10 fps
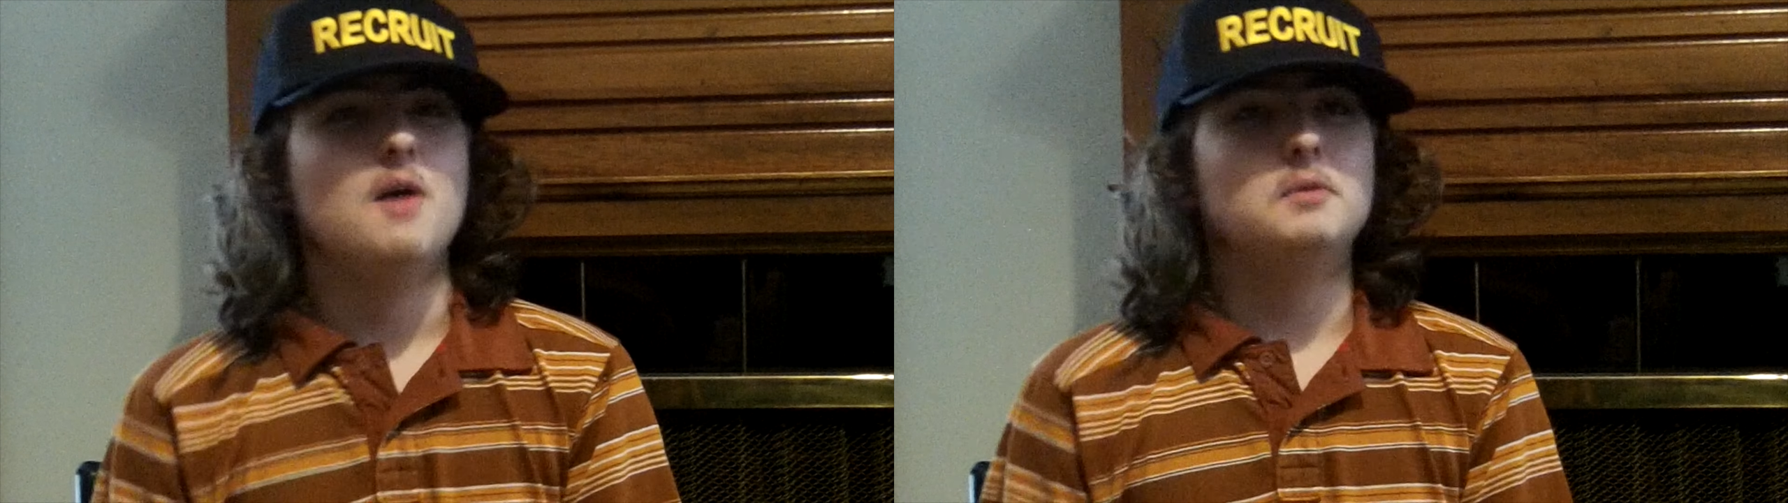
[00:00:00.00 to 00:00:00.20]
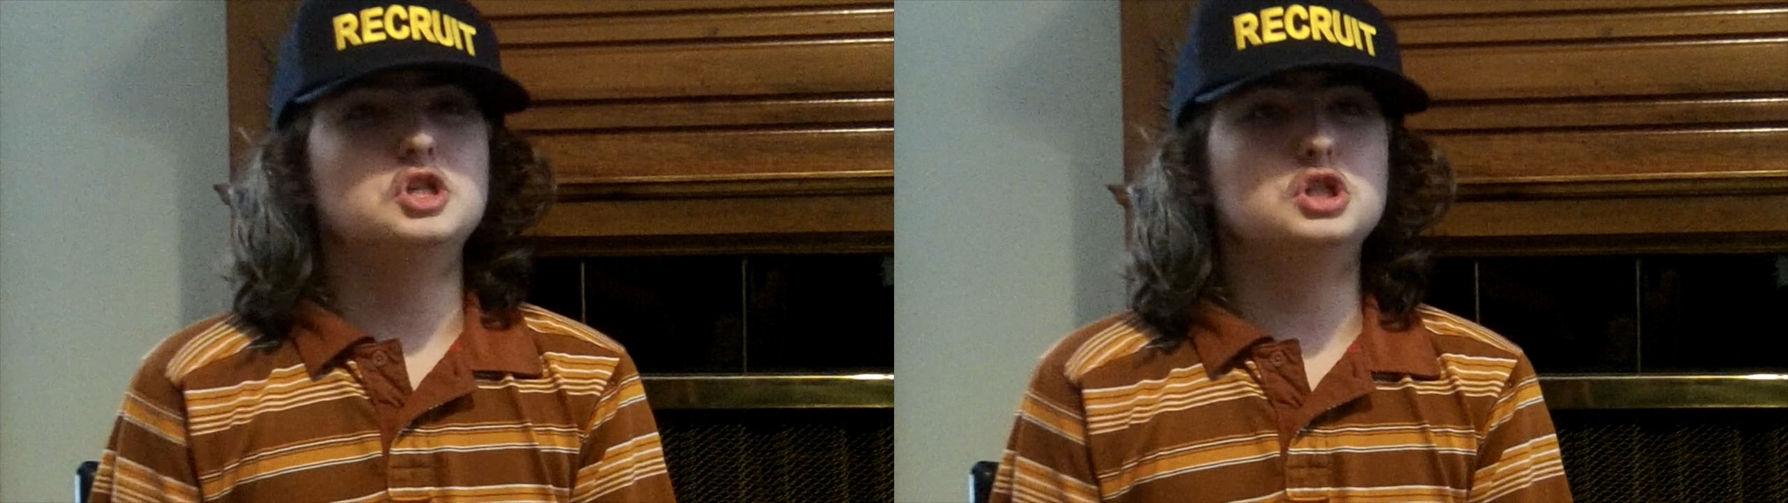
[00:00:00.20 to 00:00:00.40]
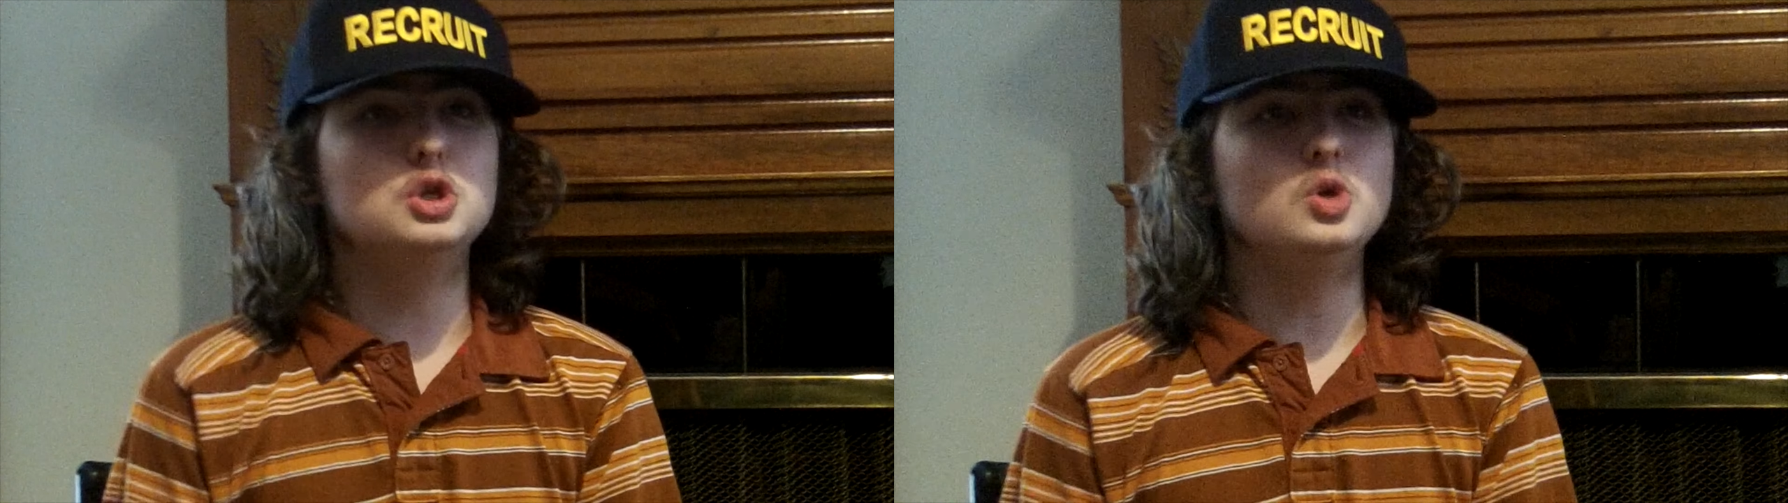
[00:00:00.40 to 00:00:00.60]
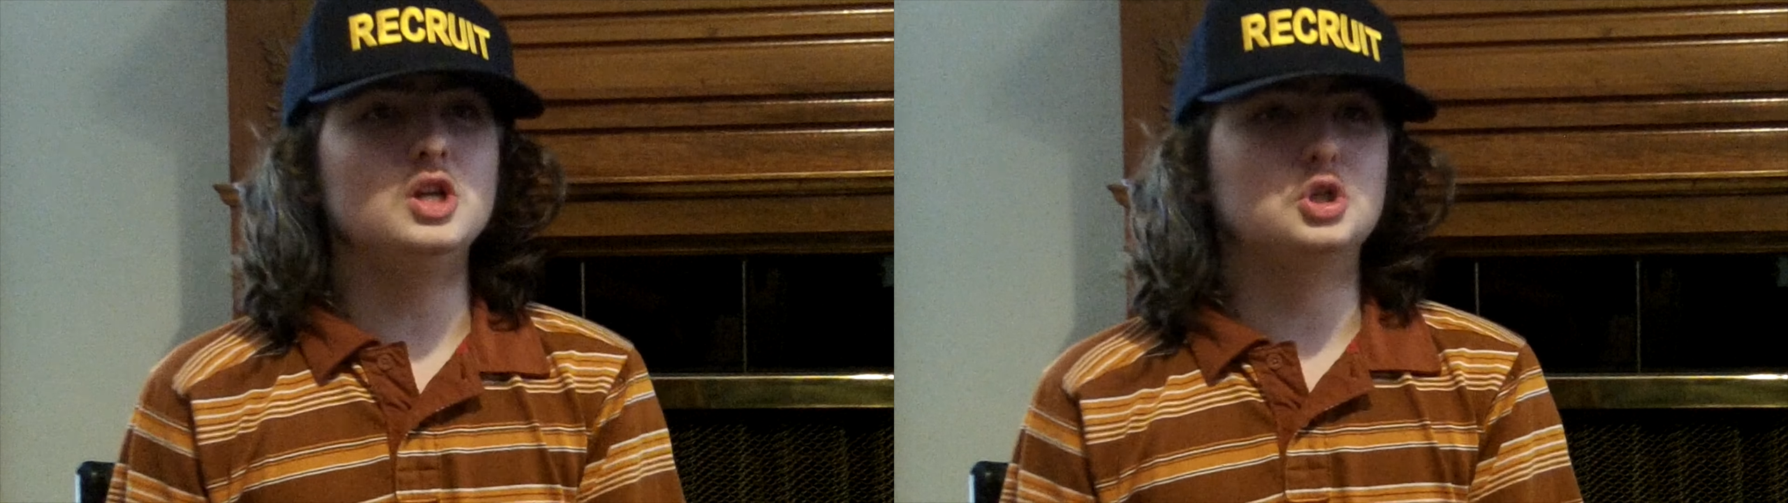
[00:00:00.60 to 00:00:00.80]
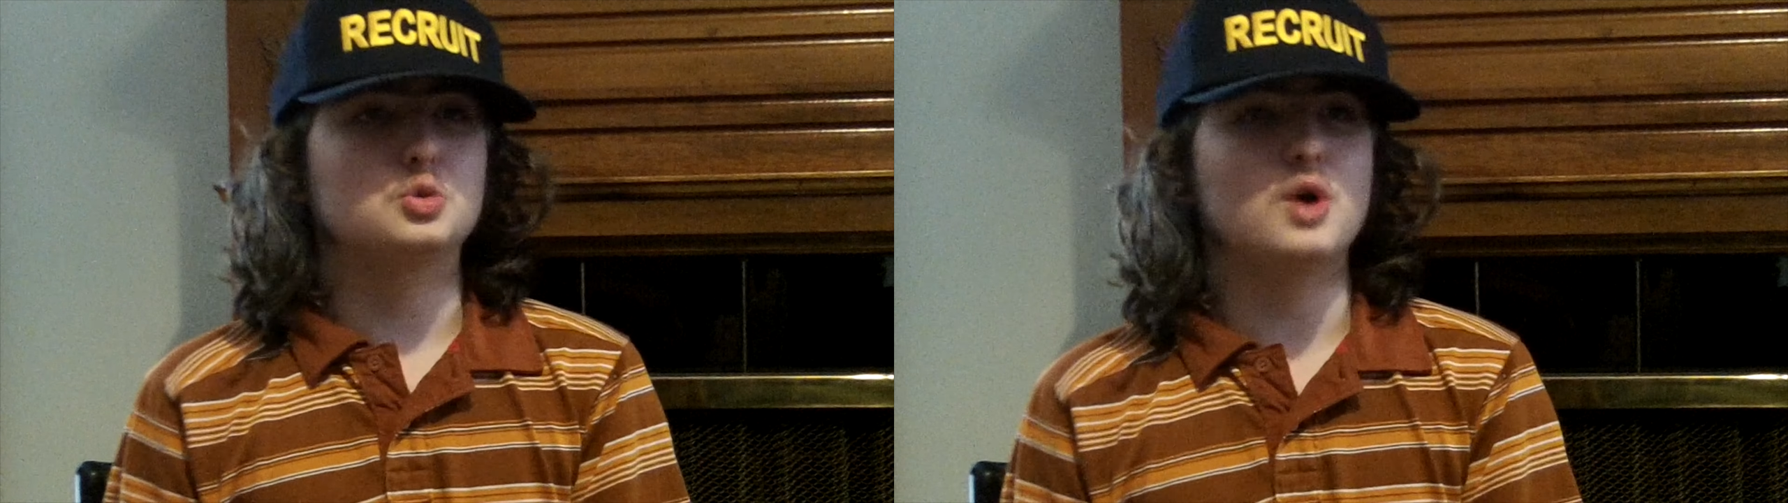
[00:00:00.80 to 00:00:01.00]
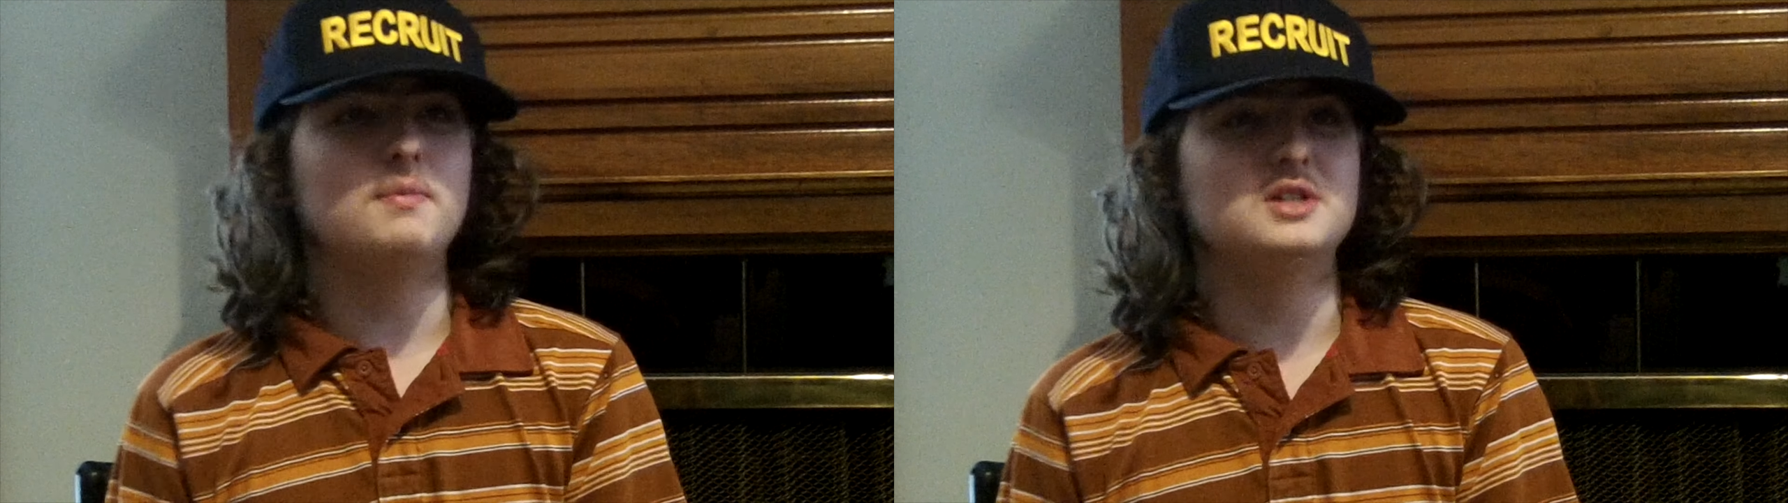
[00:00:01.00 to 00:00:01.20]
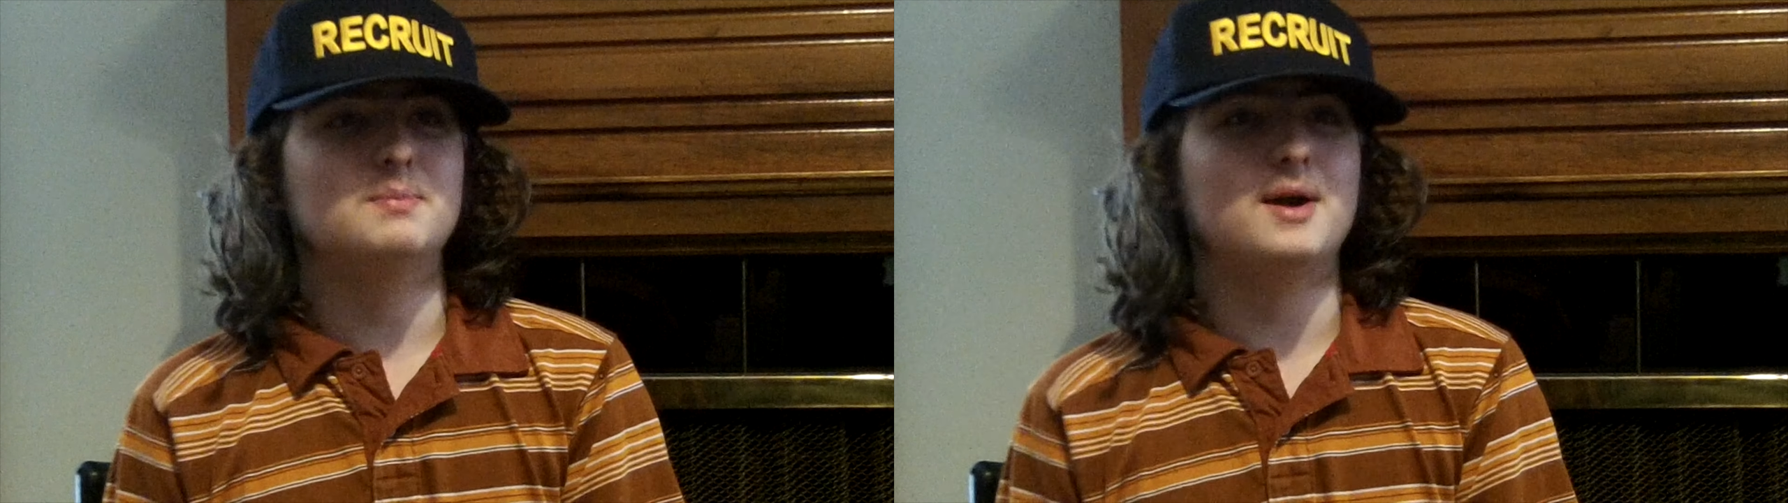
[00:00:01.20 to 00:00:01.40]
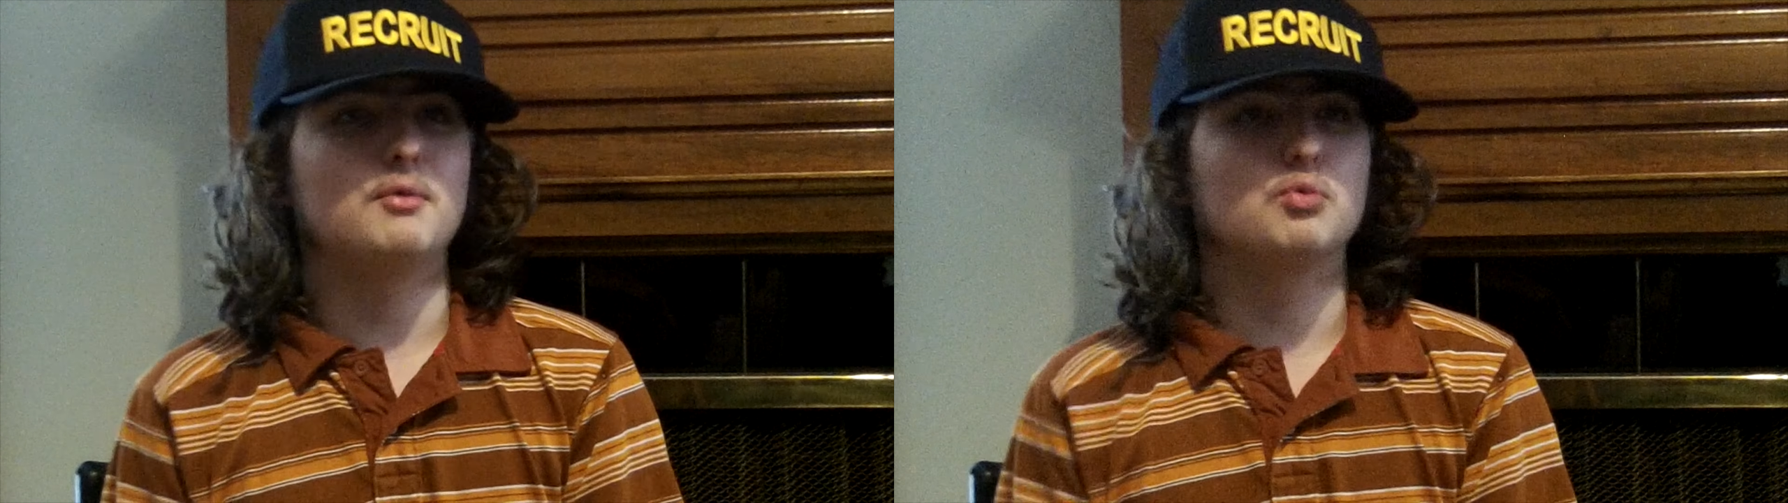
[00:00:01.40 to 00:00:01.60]
but is soon interrupted
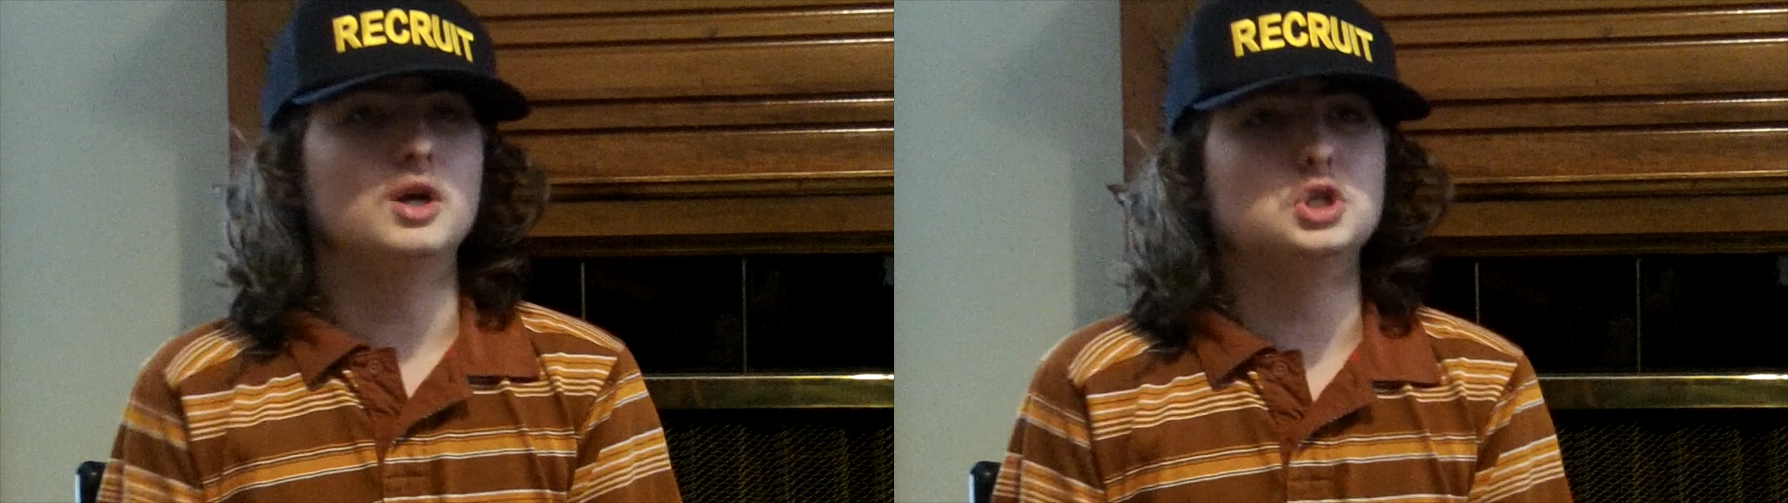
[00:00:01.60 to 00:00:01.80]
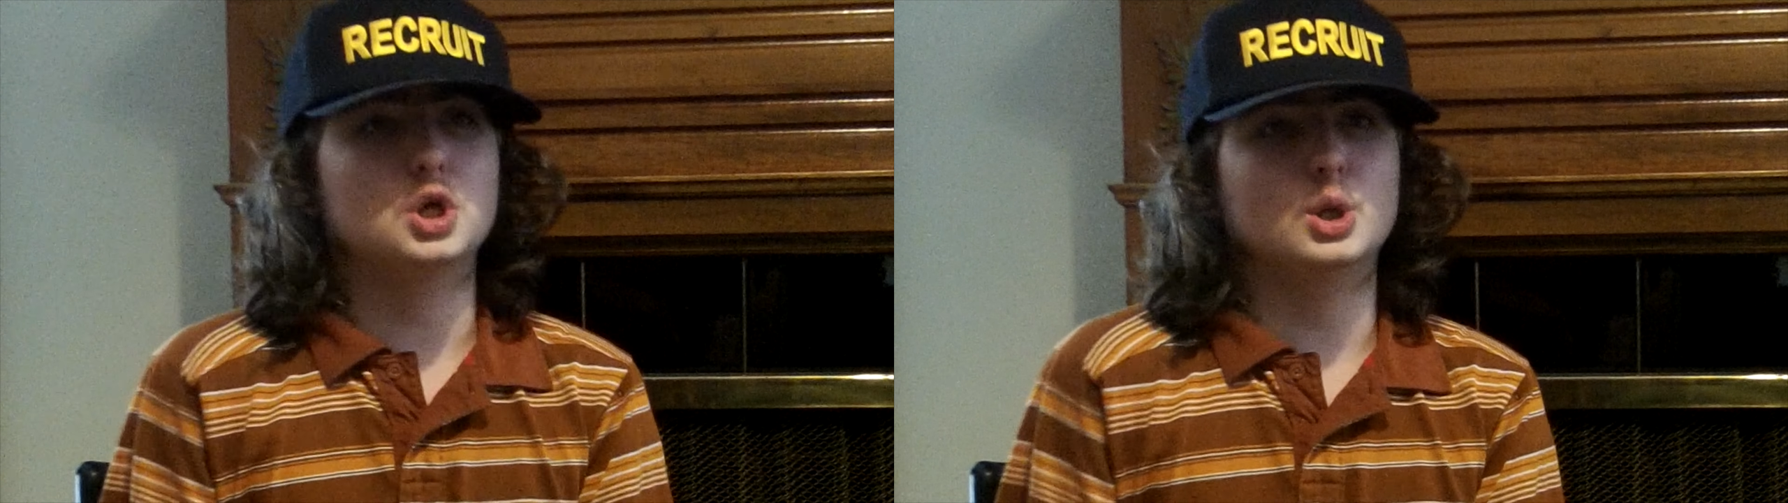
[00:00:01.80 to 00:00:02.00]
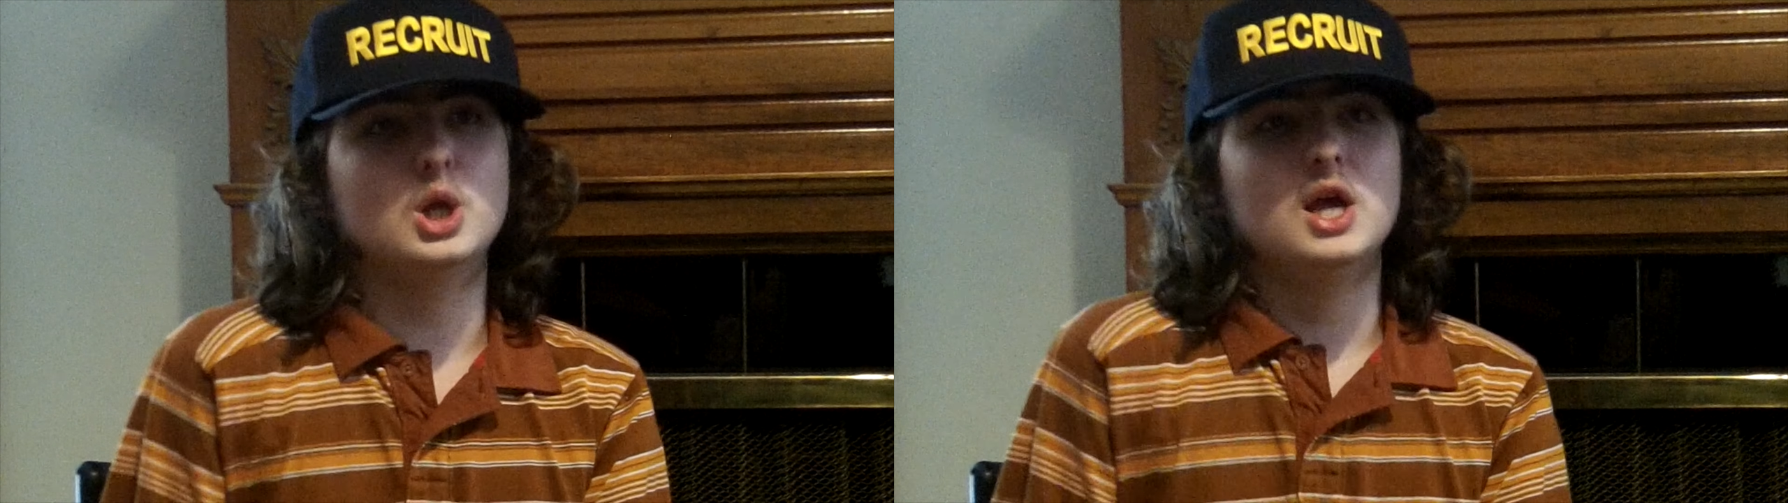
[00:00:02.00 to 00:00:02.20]
by Richard,